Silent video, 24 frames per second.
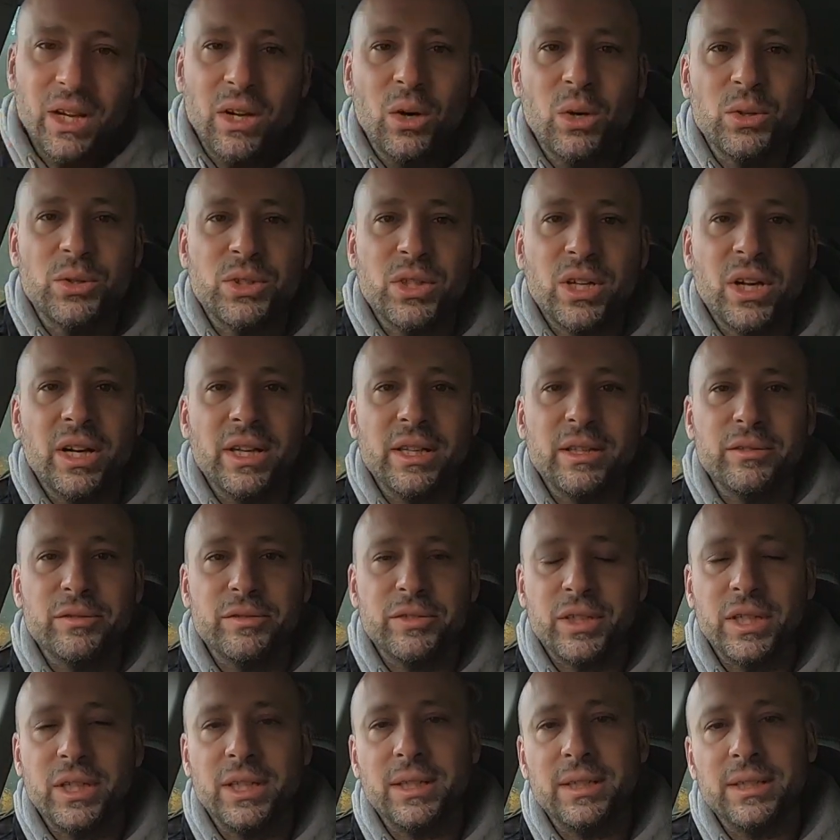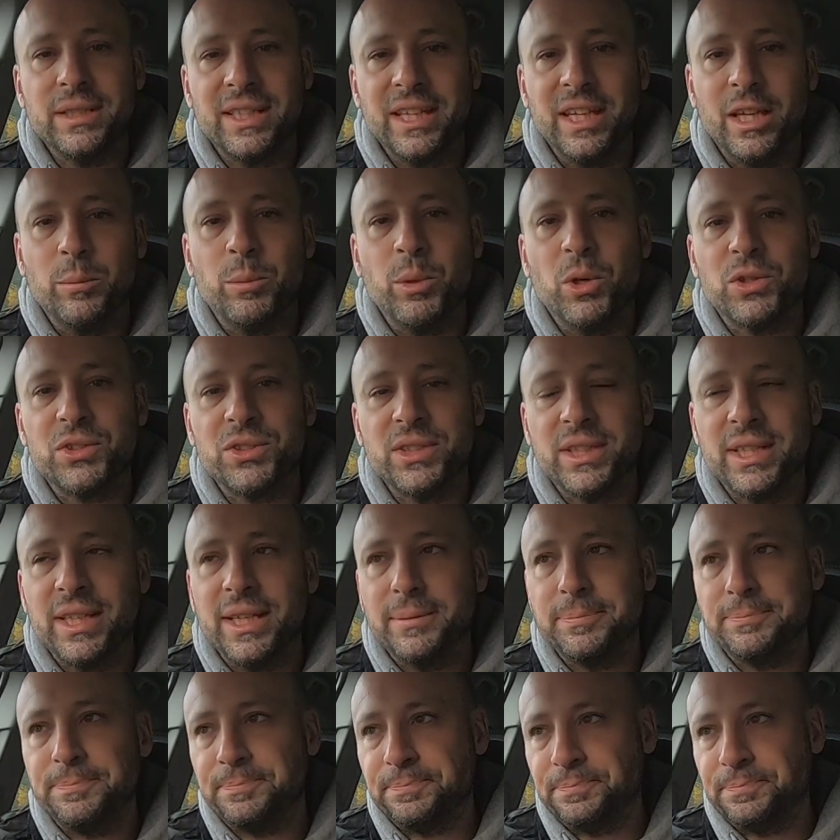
odd kind of gearbox in there.